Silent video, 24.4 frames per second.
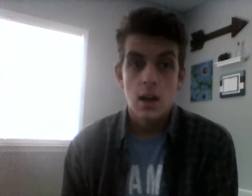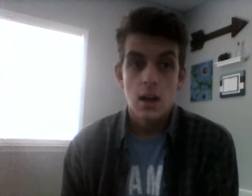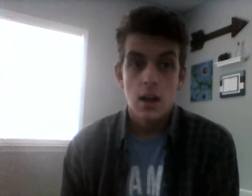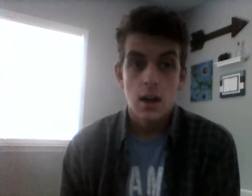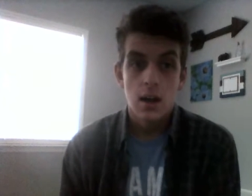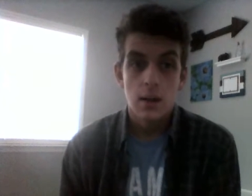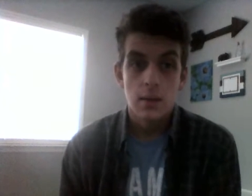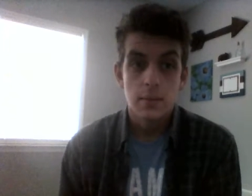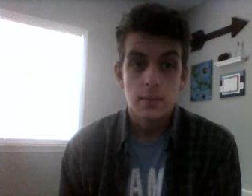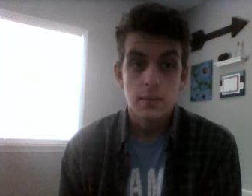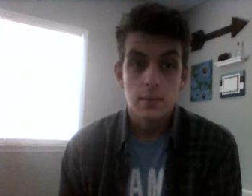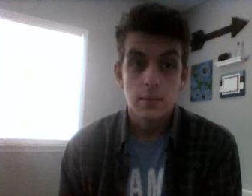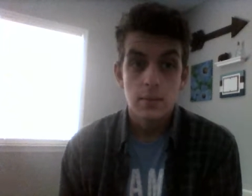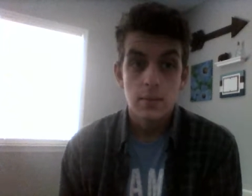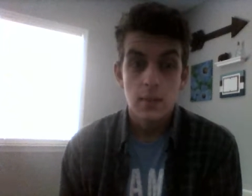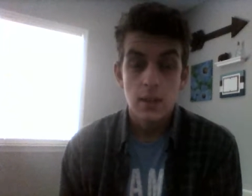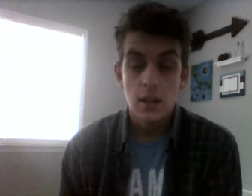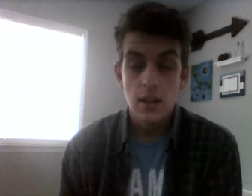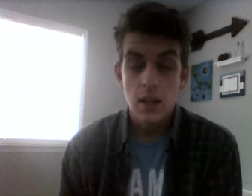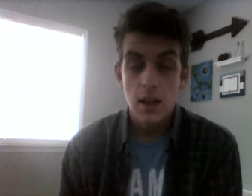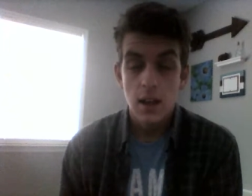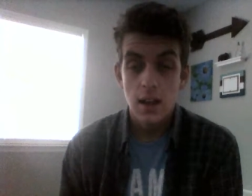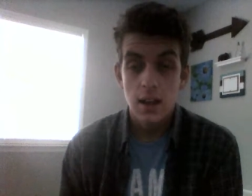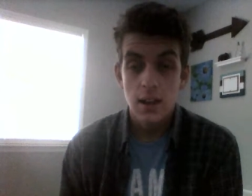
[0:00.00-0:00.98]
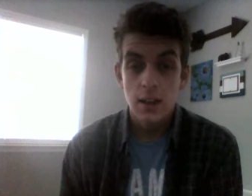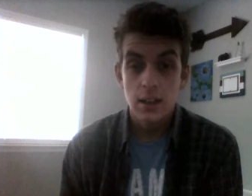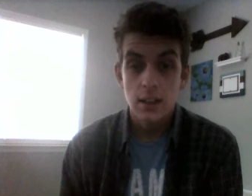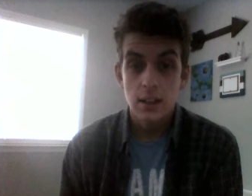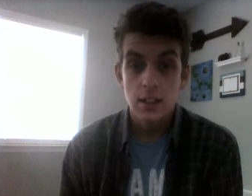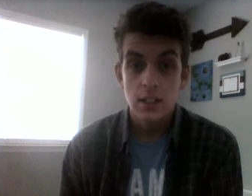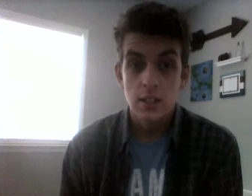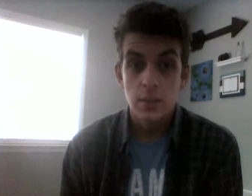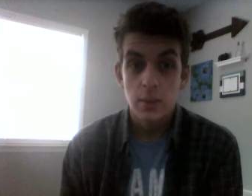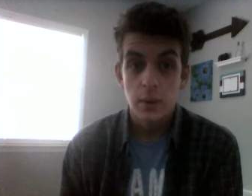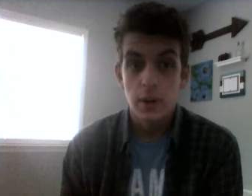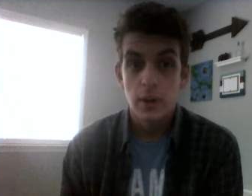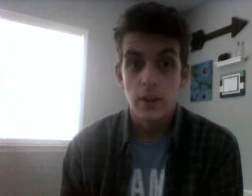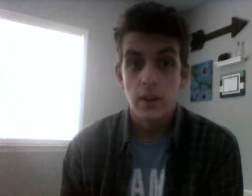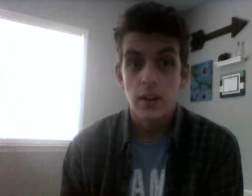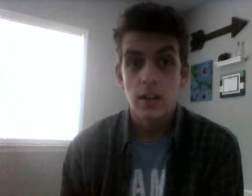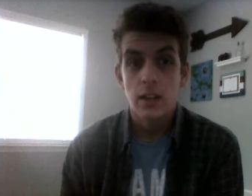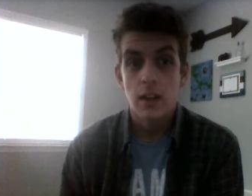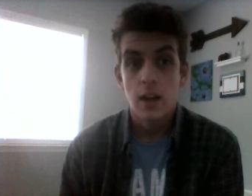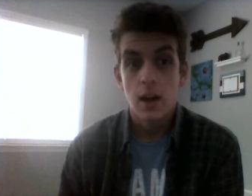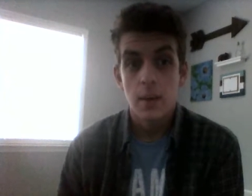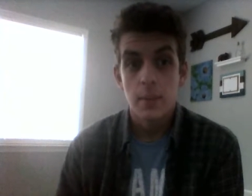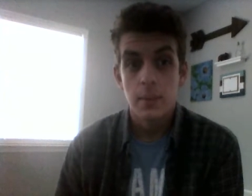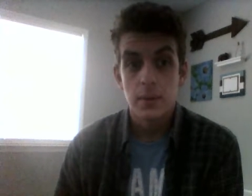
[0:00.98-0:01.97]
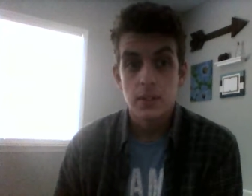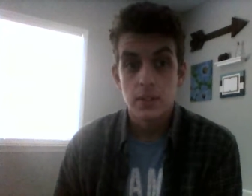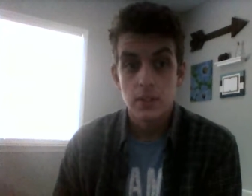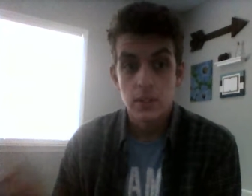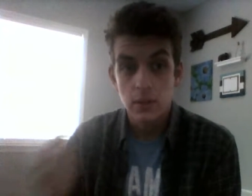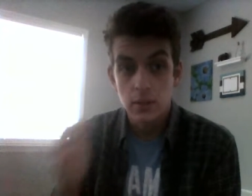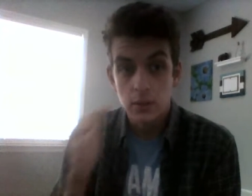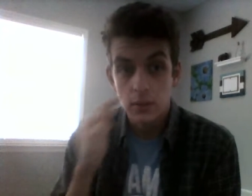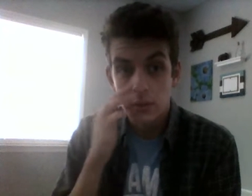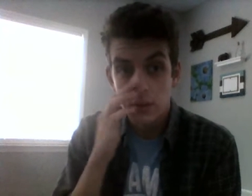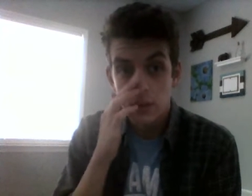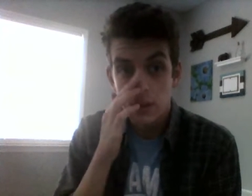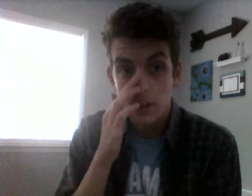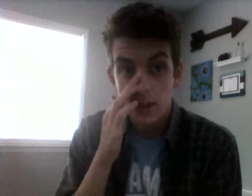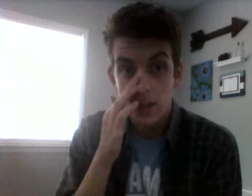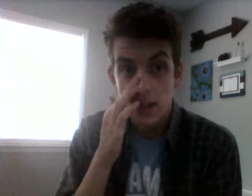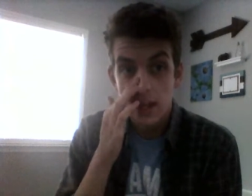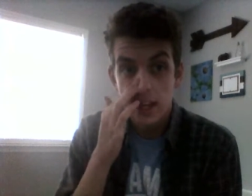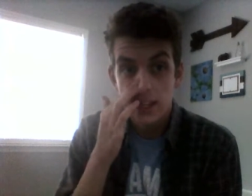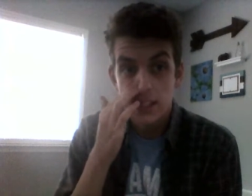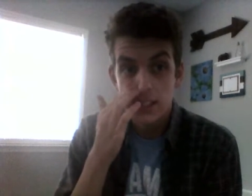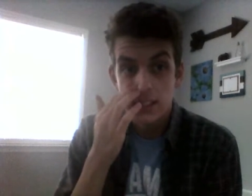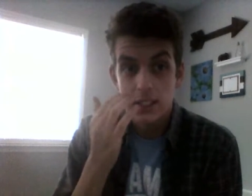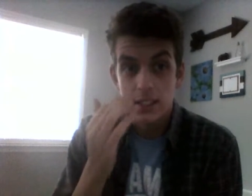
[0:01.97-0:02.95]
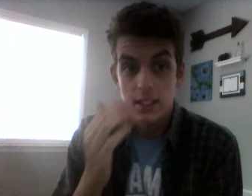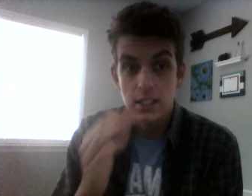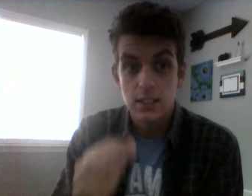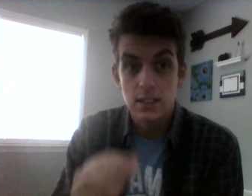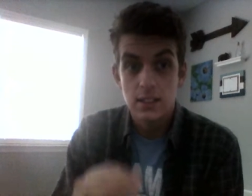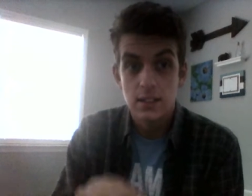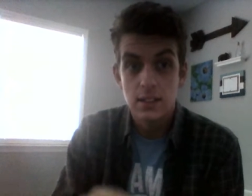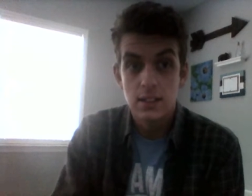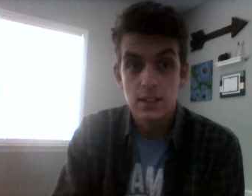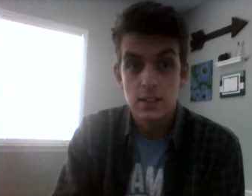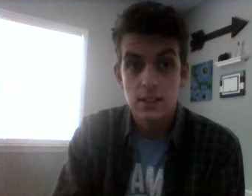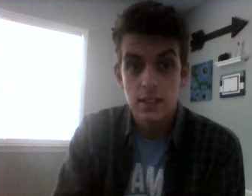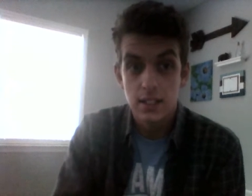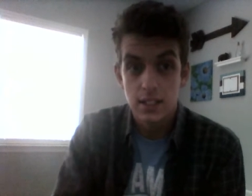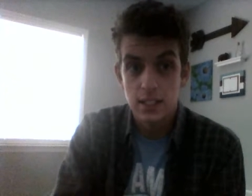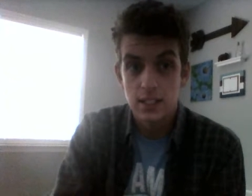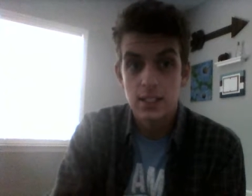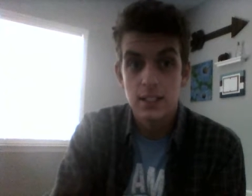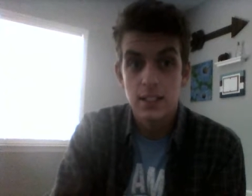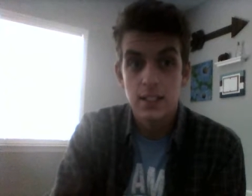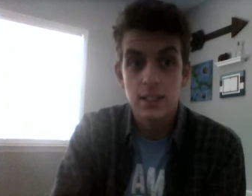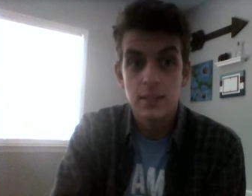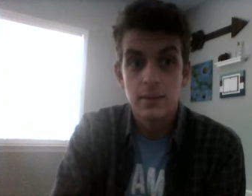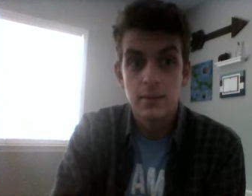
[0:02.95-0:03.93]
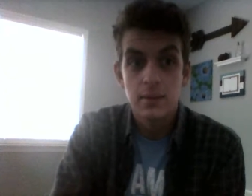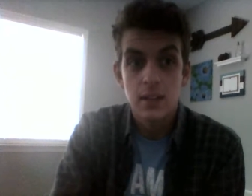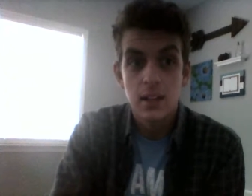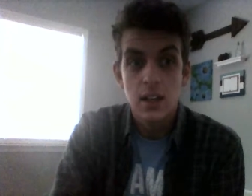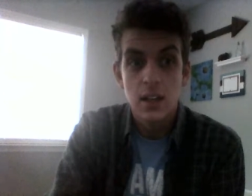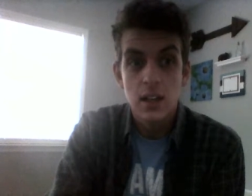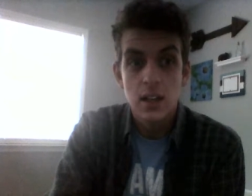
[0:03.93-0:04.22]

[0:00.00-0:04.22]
Um, in this period up until 1860.